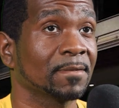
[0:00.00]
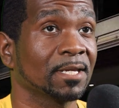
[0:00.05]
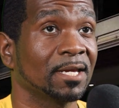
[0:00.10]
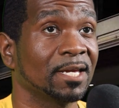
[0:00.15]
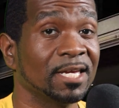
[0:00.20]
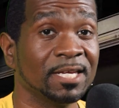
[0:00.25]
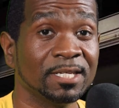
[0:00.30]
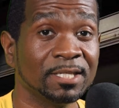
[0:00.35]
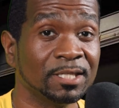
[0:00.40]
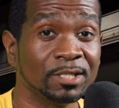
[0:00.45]

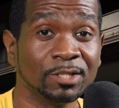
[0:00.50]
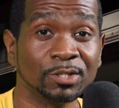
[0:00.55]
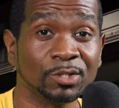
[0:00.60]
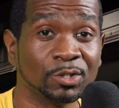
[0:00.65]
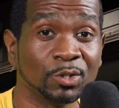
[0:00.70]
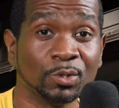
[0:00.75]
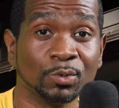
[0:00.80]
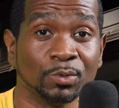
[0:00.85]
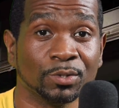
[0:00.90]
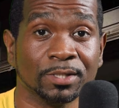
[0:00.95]
In this
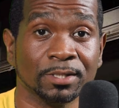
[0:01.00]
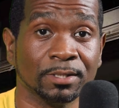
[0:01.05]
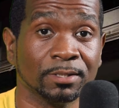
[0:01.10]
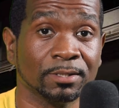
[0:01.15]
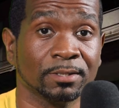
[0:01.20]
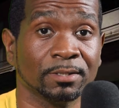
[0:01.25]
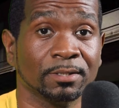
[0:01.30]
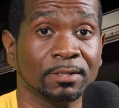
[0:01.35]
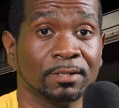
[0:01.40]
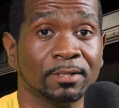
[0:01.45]
Do
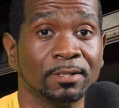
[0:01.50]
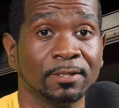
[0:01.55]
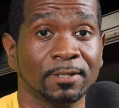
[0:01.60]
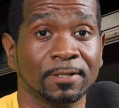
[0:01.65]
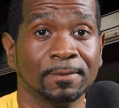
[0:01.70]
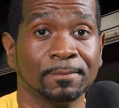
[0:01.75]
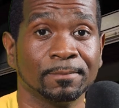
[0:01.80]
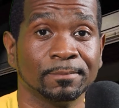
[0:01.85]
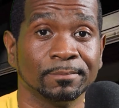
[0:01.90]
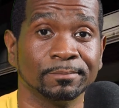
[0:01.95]
Season,
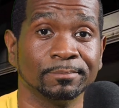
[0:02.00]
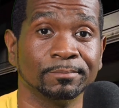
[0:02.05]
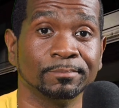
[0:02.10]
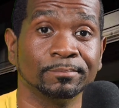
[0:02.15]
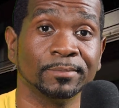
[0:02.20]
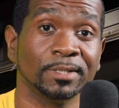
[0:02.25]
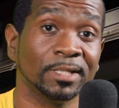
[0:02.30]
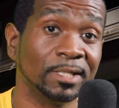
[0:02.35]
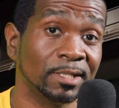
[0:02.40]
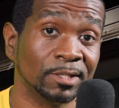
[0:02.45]

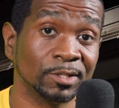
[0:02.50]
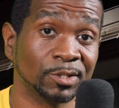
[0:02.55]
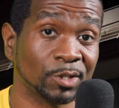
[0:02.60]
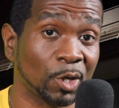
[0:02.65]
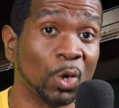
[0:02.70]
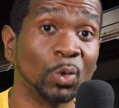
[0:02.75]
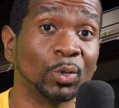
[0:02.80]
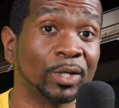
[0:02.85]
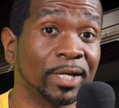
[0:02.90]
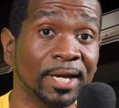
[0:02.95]
it is
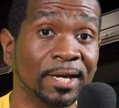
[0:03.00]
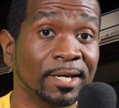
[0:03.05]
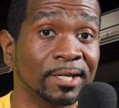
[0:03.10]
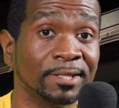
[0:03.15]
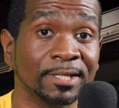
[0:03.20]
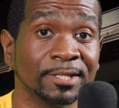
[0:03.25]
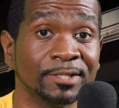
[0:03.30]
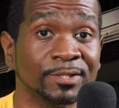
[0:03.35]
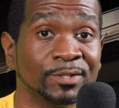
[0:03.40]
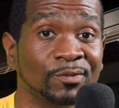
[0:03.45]
okay
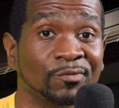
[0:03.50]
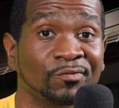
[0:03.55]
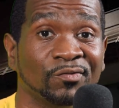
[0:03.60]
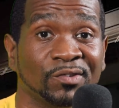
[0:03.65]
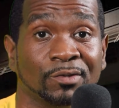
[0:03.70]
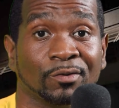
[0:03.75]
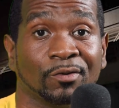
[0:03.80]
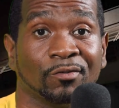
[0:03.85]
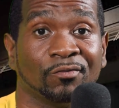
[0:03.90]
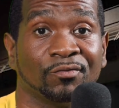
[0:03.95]
that you
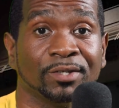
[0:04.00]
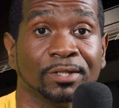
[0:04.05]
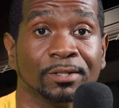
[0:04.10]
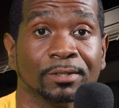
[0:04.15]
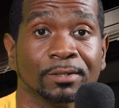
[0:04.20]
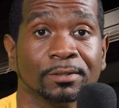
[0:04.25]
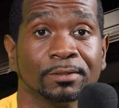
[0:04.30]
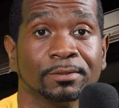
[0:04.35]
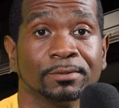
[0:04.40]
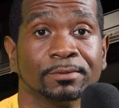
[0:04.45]
feel
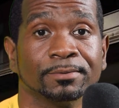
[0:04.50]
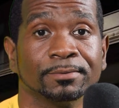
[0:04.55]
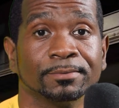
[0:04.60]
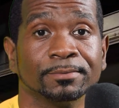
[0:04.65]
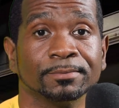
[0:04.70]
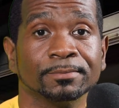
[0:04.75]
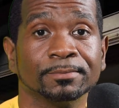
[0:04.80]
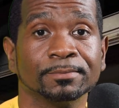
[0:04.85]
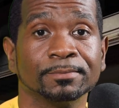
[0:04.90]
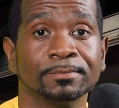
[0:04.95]
fear.
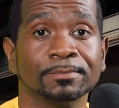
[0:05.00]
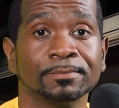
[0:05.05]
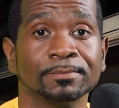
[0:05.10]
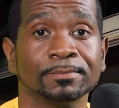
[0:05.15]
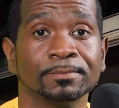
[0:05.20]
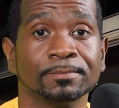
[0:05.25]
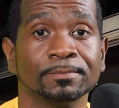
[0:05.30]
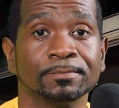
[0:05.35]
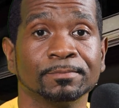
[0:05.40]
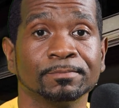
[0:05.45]

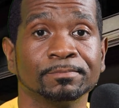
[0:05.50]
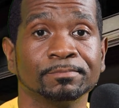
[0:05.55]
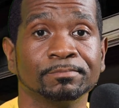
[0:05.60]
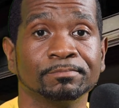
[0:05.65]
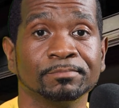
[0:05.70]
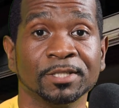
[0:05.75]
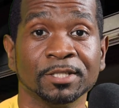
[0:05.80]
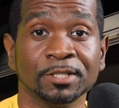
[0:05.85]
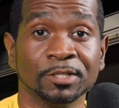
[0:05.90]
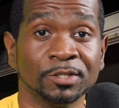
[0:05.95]

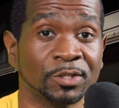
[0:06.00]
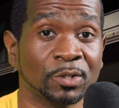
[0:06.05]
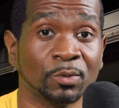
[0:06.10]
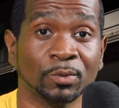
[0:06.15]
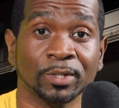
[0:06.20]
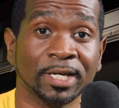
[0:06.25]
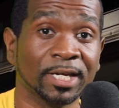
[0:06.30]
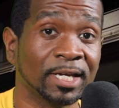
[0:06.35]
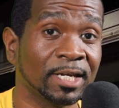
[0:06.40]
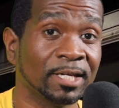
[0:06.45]
It is
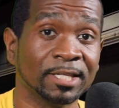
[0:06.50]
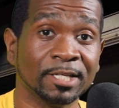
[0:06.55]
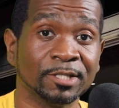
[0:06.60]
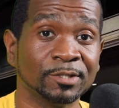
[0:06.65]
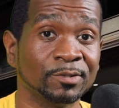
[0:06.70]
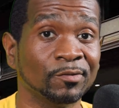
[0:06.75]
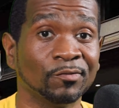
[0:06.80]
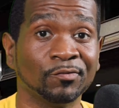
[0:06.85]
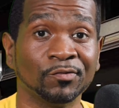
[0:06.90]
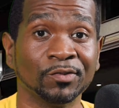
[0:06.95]
okay that
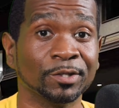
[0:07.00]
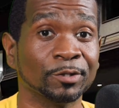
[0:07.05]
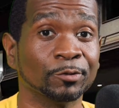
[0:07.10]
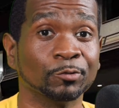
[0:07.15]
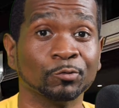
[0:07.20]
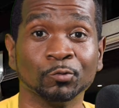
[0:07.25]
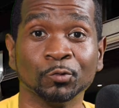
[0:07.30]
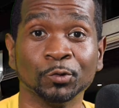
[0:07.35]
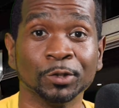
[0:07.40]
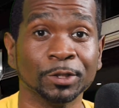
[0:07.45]
you feel it
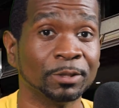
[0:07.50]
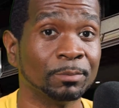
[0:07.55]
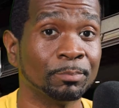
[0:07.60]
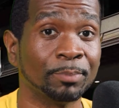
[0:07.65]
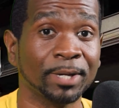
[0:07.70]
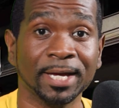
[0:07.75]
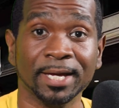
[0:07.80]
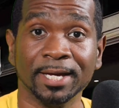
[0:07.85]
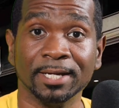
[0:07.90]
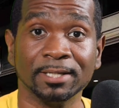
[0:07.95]
really
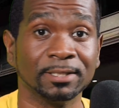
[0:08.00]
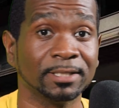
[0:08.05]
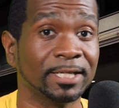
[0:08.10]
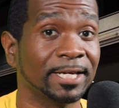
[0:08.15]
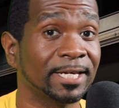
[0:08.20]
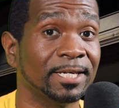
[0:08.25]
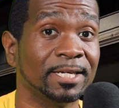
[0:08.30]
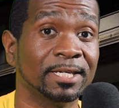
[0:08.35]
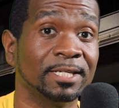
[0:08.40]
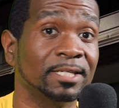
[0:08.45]
bad.
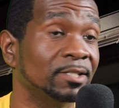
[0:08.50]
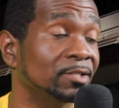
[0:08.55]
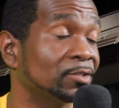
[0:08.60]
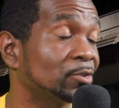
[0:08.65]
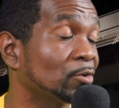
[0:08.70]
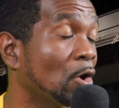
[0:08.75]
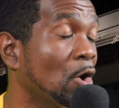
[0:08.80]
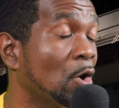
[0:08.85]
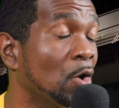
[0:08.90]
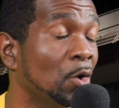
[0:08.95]
It is
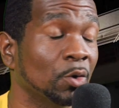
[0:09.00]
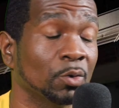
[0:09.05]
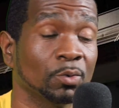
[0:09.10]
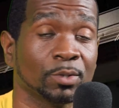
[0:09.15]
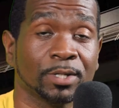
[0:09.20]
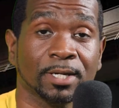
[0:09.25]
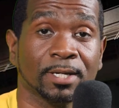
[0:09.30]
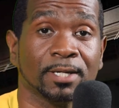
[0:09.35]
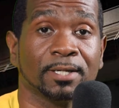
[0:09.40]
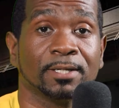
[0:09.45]

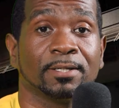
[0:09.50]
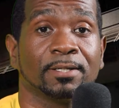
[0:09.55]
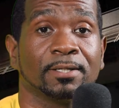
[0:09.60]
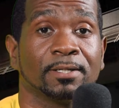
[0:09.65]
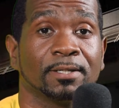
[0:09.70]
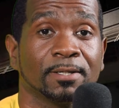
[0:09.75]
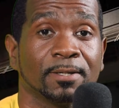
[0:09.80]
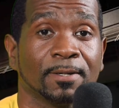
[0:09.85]
okay.